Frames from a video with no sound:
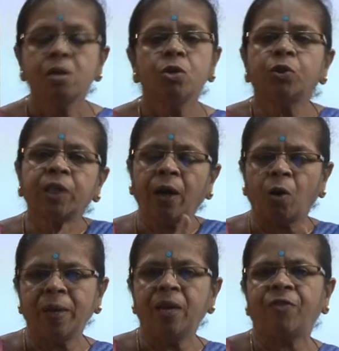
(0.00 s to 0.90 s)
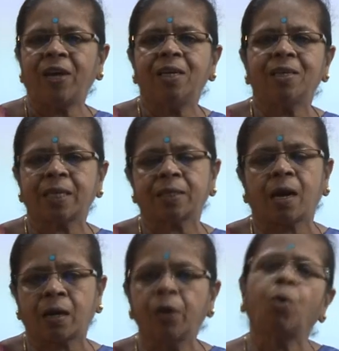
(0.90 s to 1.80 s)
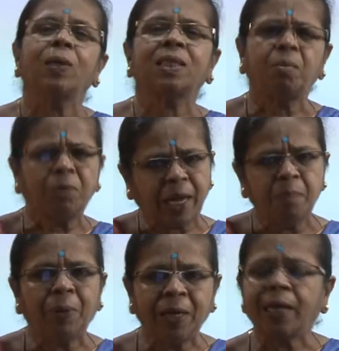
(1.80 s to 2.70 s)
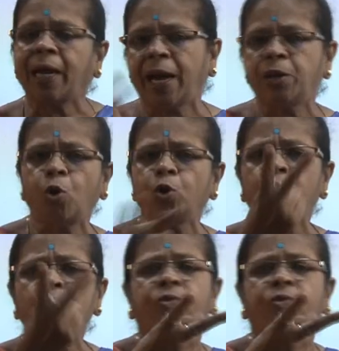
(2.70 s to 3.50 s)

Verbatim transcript: you see how many failures has occurred over some time period like I told you 2